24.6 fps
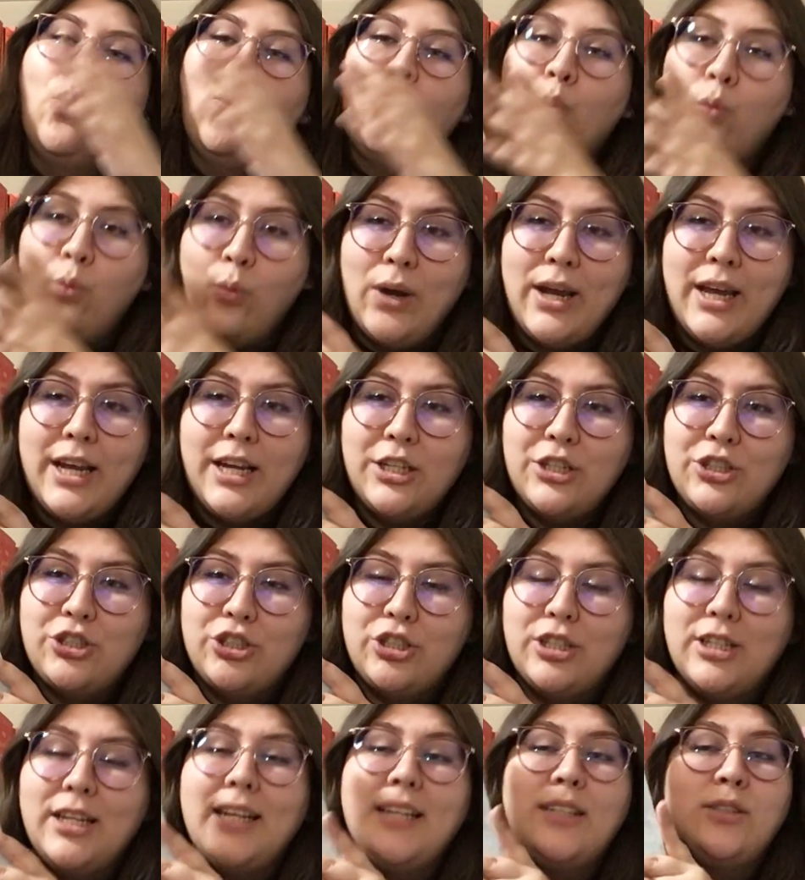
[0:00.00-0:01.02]
Which
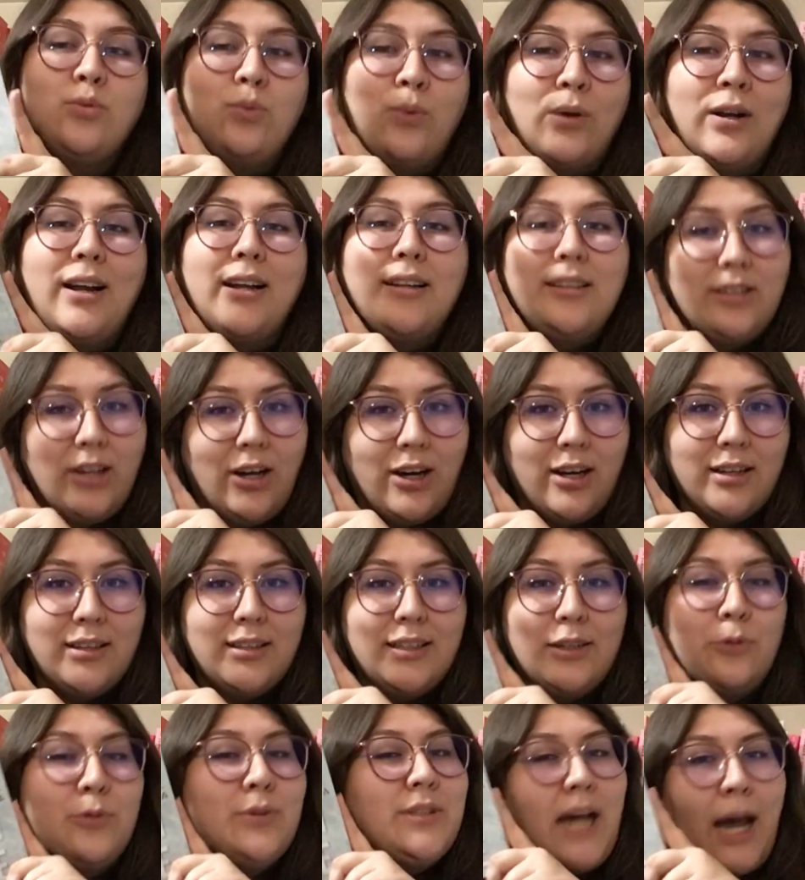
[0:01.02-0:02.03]
is what I thought
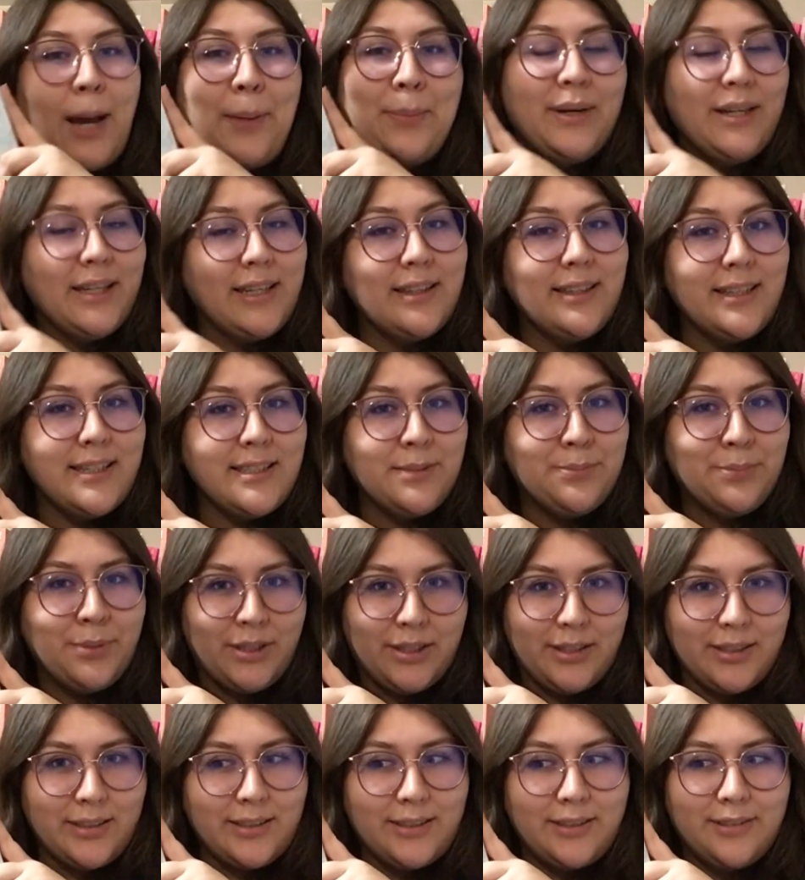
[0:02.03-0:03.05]
was happening in this
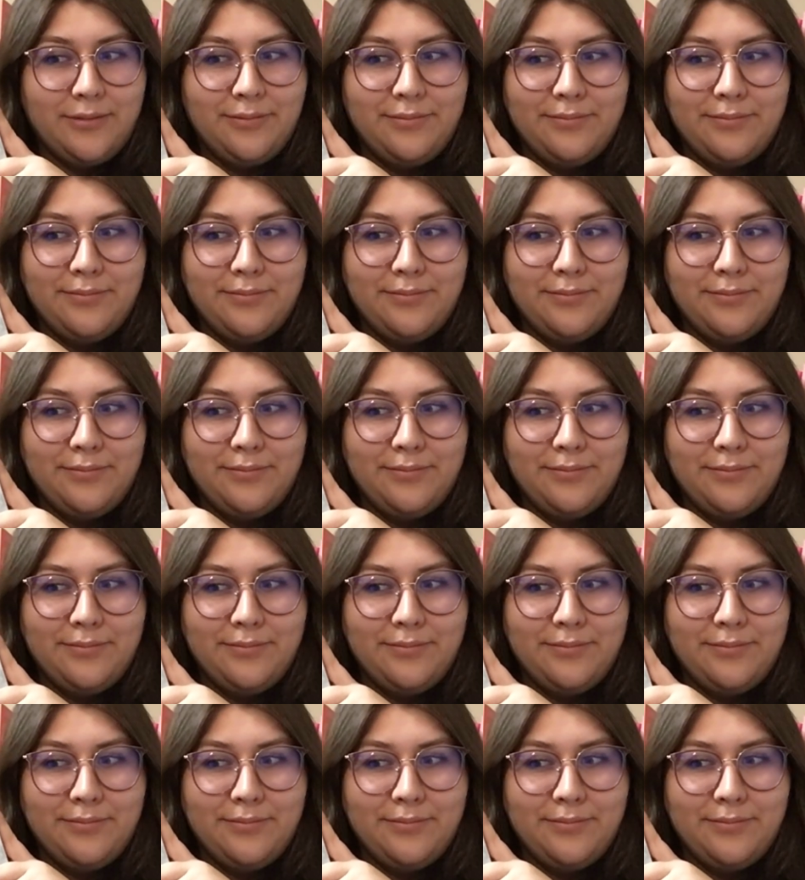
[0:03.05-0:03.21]
book.